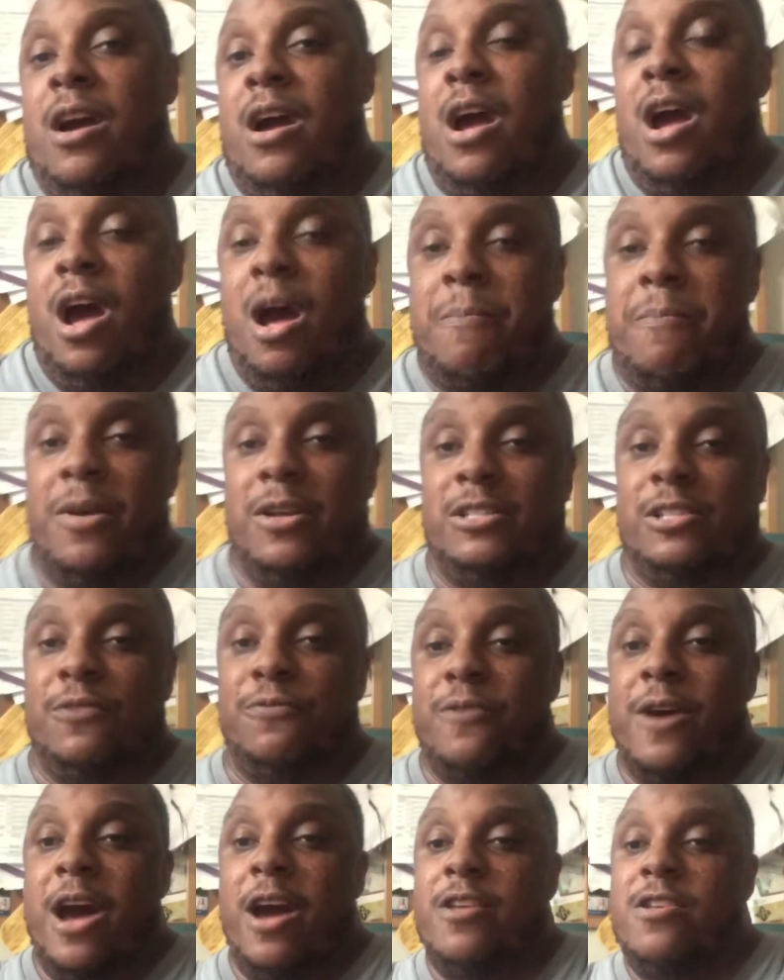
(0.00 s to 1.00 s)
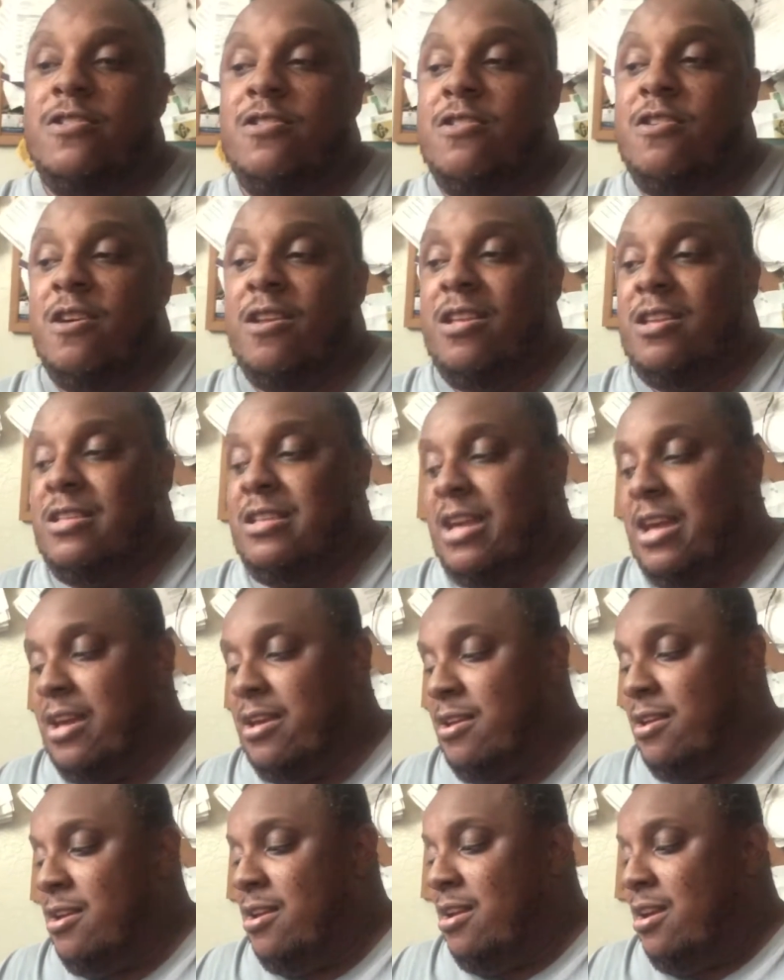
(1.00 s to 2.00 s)
How much of value you gonna
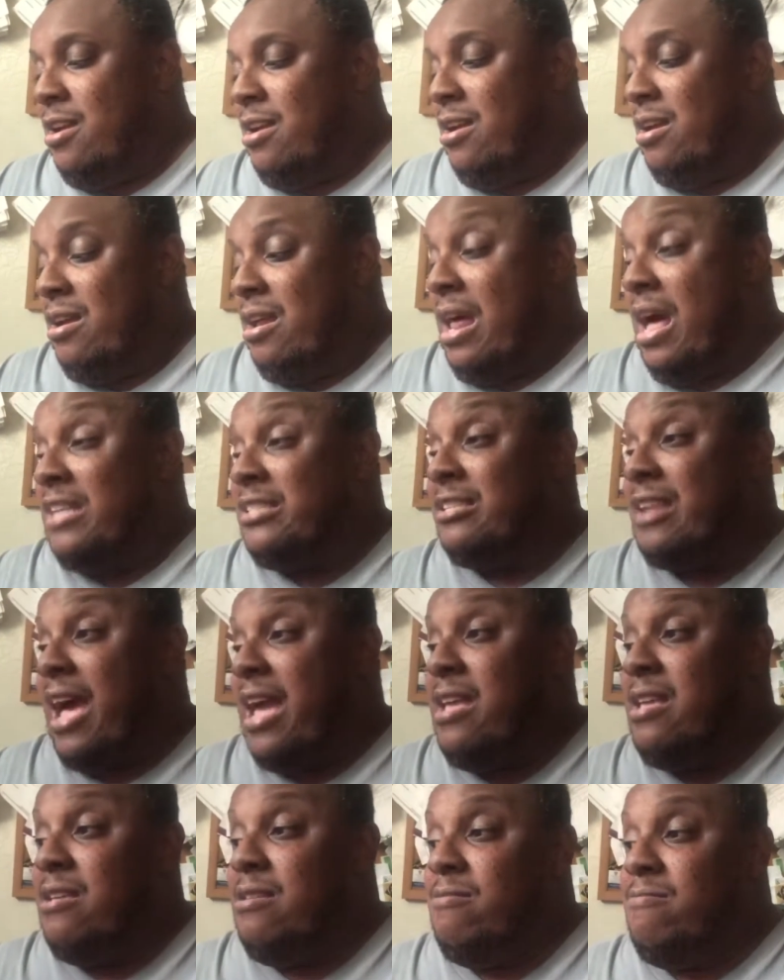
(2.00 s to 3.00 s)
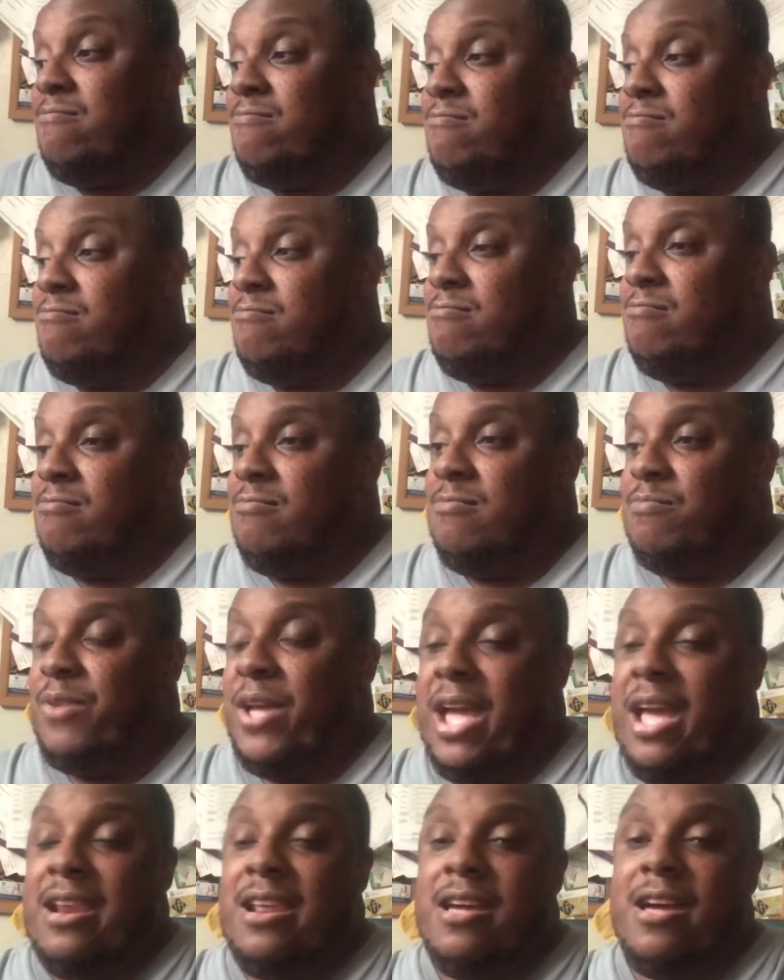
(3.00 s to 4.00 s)
get? That's like
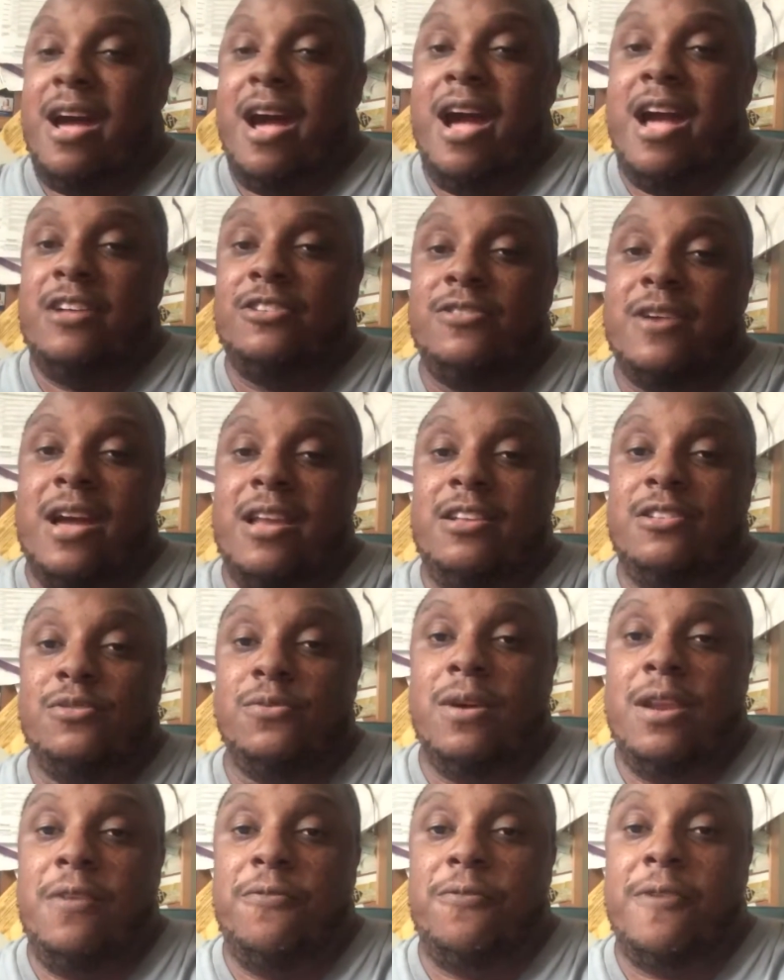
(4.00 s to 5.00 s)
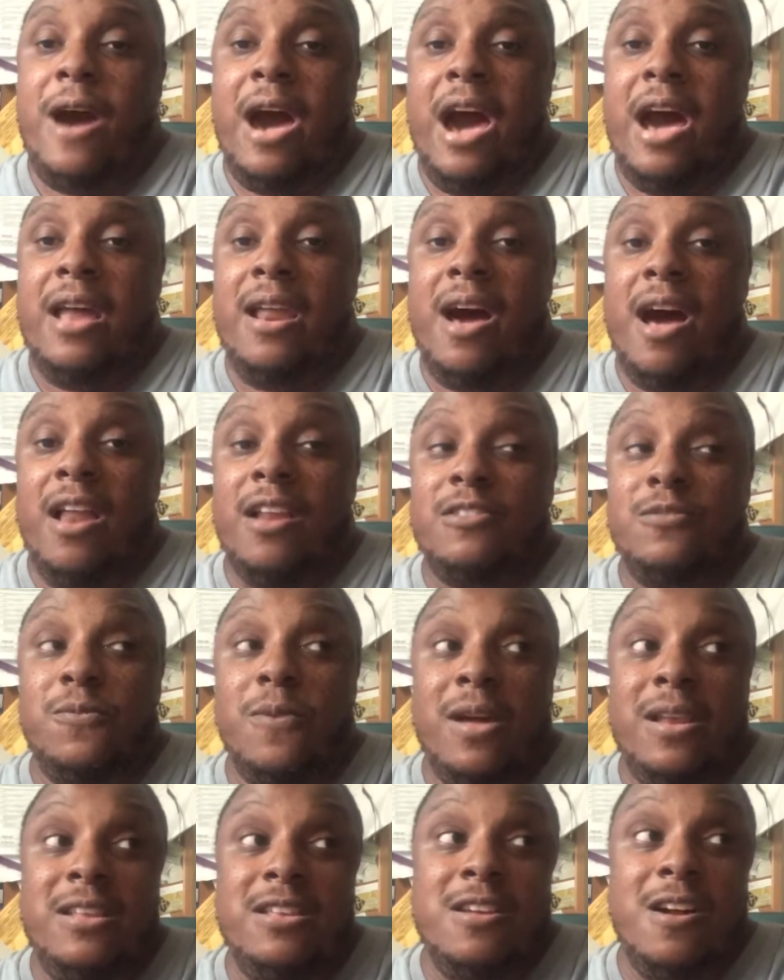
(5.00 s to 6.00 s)
paying a contractor $25.
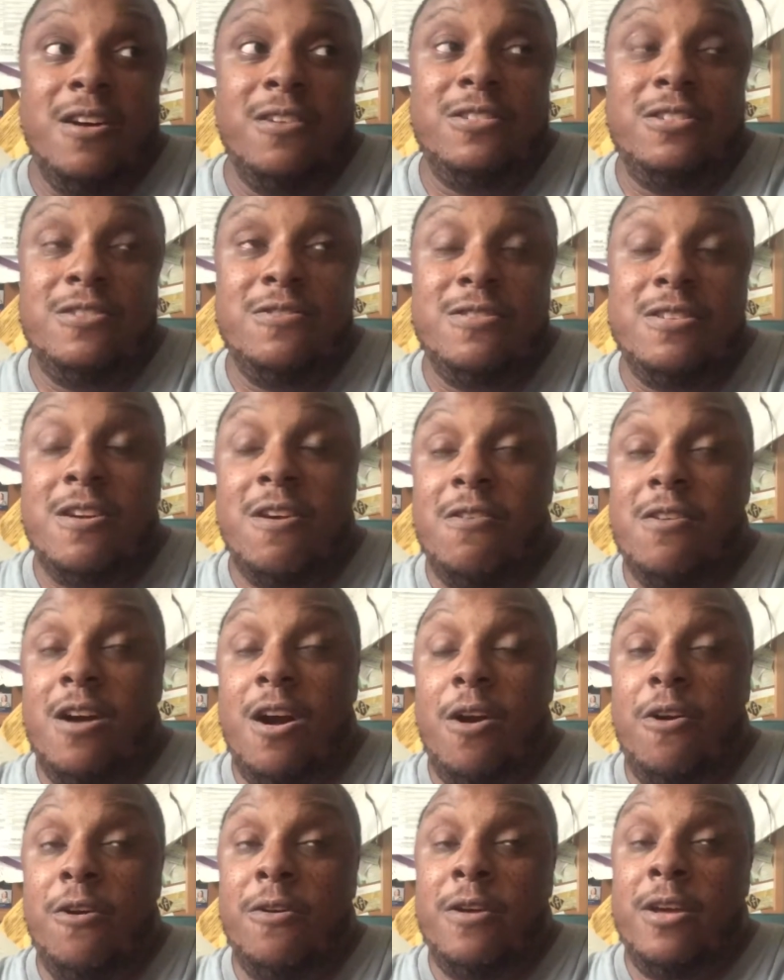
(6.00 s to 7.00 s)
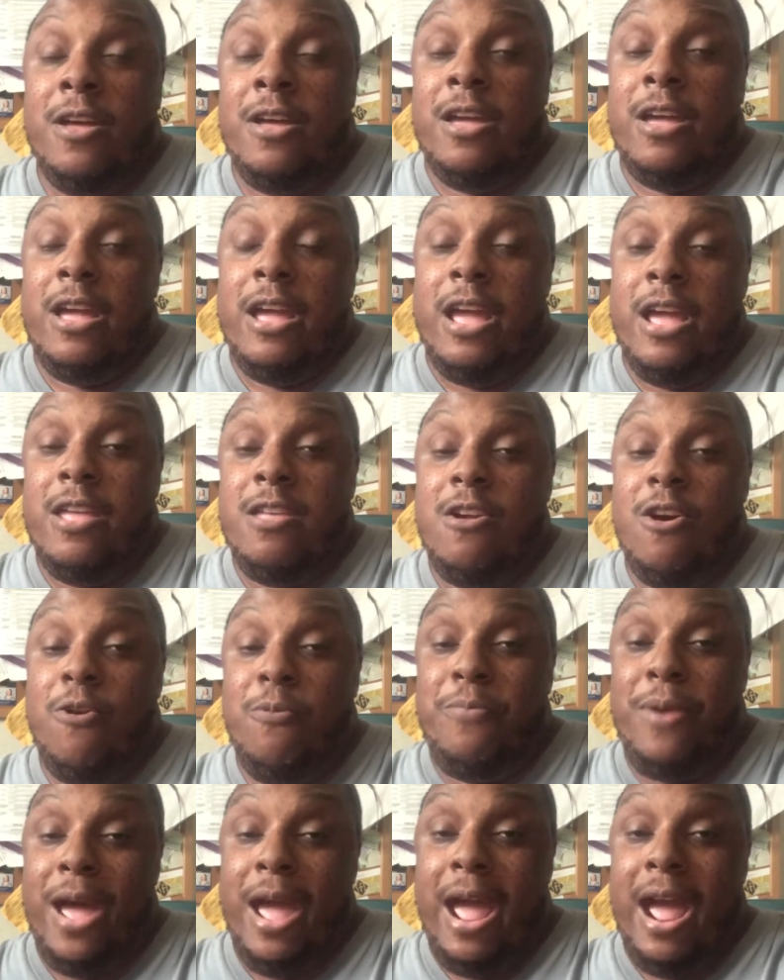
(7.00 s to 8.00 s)
What are you gonna do? You gonna come in
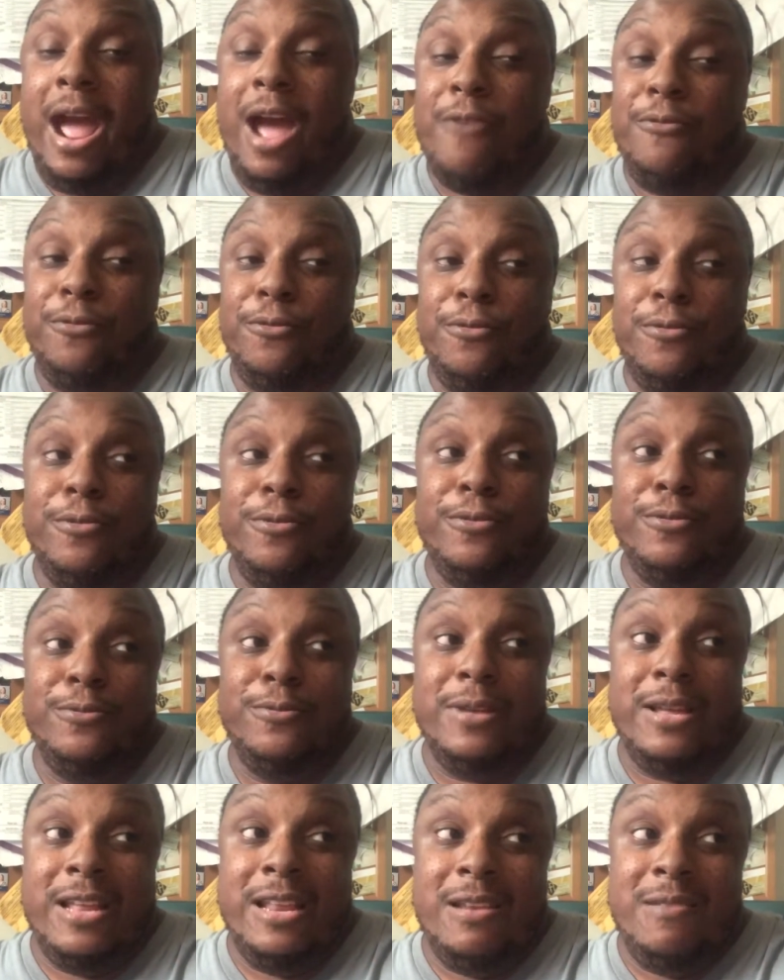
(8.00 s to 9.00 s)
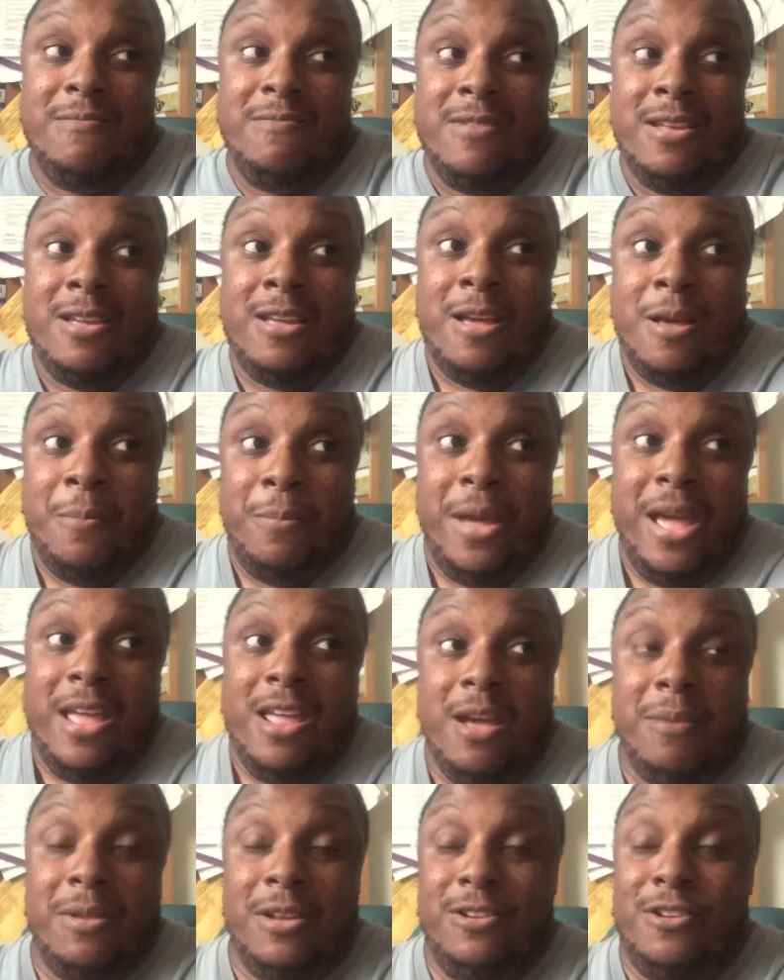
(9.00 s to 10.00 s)
your bathroom and
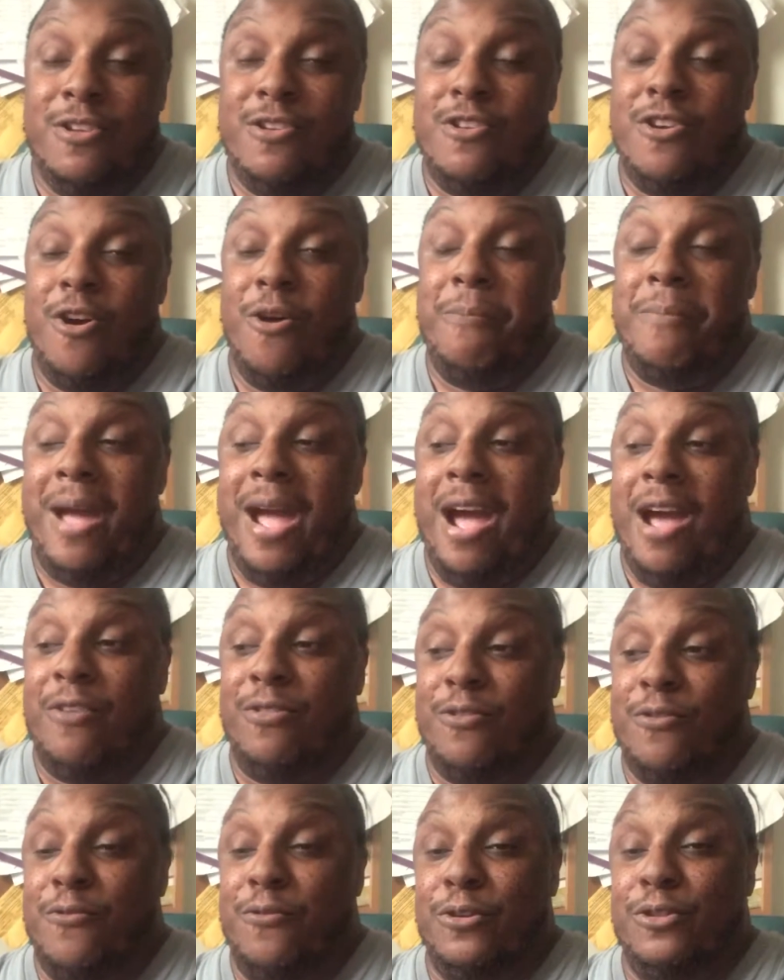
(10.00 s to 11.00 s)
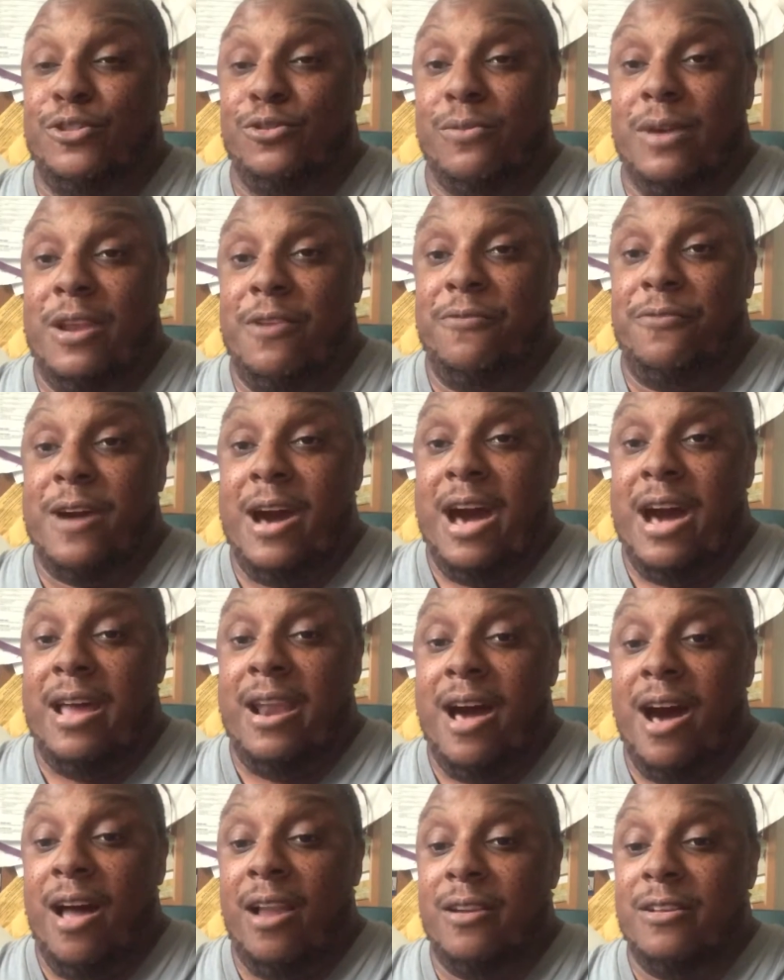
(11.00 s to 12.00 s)
pay him to do your bathroom for
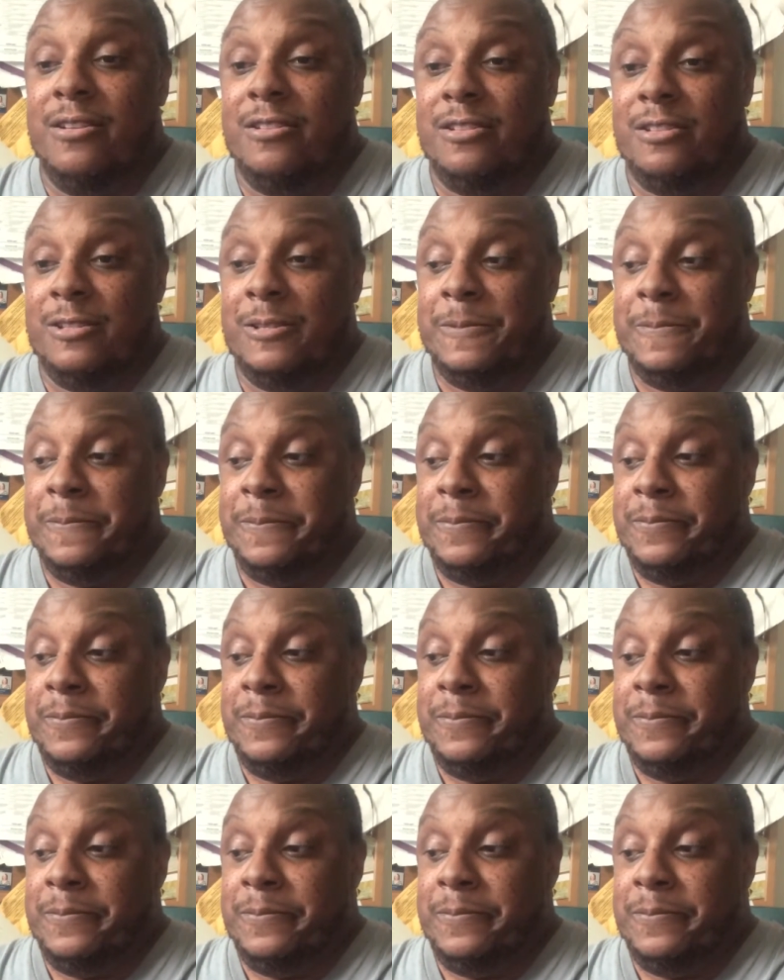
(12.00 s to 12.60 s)
$25.